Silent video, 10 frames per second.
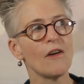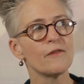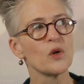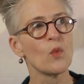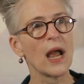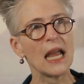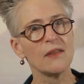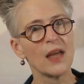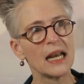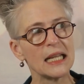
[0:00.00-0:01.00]
of the way
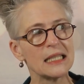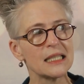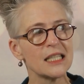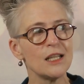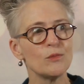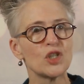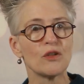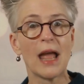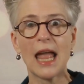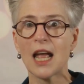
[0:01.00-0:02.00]
that it seems
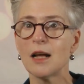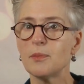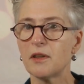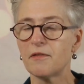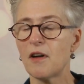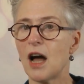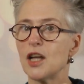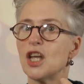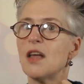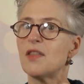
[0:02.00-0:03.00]
to
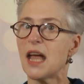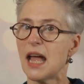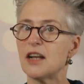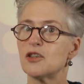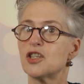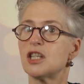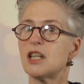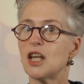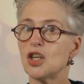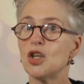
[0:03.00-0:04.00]
amplify the energy
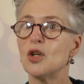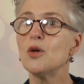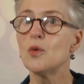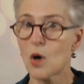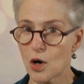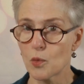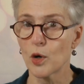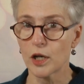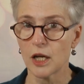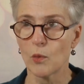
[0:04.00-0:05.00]
that you are
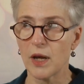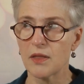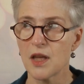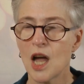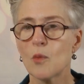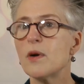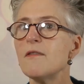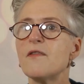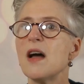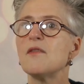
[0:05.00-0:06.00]
working with,
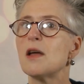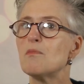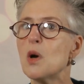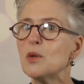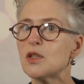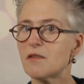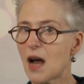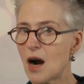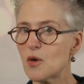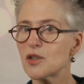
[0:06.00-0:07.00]
we've found that most of
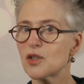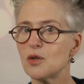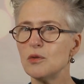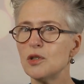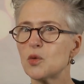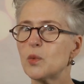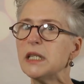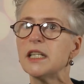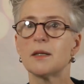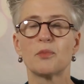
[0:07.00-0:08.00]
our students
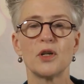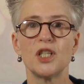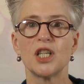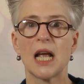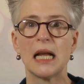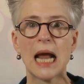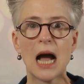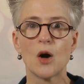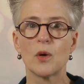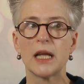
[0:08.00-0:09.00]
really appreciate
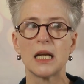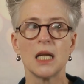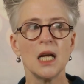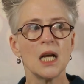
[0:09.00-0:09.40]
how it